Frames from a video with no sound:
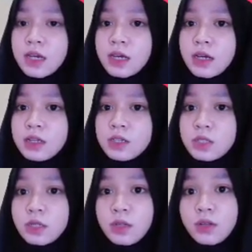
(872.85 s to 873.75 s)
a
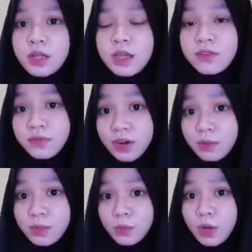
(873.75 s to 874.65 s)
digital online
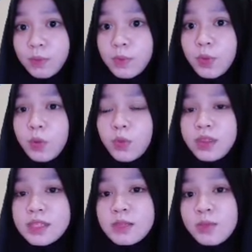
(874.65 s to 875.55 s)
environment where people
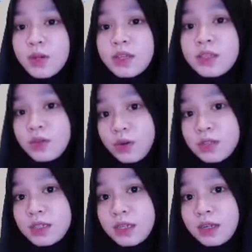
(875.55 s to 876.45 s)
with similar
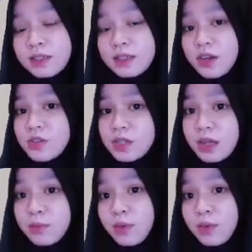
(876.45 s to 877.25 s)
interests can transact,